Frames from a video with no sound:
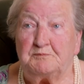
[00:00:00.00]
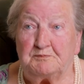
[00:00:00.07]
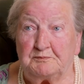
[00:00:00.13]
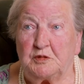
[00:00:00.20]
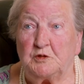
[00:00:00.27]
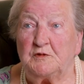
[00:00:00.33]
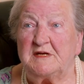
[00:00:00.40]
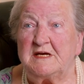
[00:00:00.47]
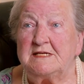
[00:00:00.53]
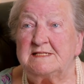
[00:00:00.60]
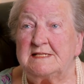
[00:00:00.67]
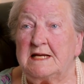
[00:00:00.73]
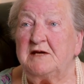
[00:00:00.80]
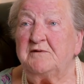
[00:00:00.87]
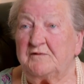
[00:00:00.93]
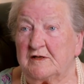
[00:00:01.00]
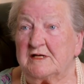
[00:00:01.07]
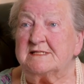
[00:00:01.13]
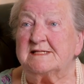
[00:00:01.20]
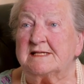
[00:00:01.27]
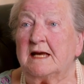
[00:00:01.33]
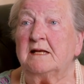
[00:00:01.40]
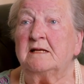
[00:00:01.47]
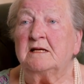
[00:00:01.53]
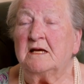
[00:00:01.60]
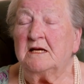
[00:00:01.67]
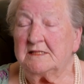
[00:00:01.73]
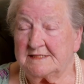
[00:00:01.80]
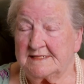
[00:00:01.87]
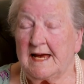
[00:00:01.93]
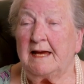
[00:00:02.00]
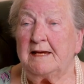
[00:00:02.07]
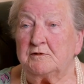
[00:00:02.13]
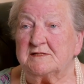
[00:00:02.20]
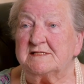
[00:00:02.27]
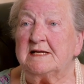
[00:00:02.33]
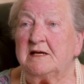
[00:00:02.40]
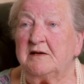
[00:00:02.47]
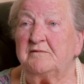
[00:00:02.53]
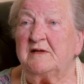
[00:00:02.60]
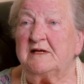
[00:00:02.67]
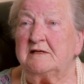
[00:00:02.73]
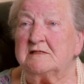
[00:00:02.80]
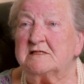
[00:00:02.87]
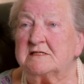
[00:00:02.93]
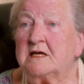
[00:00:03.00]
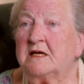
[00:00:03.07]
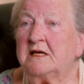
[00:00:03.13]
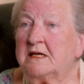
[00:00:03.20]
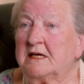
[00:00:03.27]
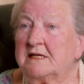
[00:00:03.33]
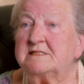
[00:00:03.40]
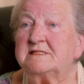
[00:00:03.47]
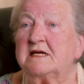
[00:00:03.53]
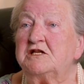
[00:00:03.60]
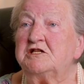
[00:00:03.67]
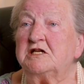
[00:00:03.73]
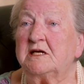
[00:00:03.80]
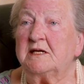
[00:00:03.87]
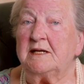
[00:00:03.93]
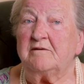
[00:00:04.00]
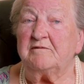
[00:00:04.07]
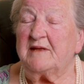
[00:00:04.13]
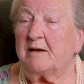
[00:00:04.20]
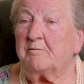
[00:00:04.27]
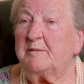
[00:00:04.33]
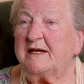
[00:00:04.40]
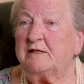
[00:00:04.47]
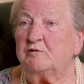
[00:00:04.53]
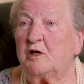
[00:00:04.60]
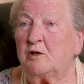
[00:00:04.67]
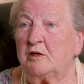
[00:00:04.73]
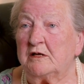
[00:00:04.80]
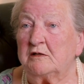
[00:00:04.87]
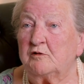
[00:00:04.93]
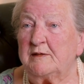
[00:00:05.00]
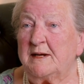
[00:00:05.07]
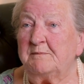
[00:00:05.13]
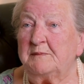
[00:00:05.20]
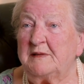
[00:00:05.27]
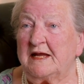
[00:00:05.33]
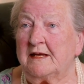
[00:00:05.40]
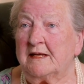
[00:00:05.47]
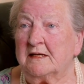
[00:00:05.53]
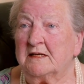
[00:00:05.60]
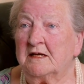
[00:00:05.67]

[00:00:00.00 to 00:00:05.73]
put these leaflets in, sales leaflets, he said, you can have that big roll of crimpling.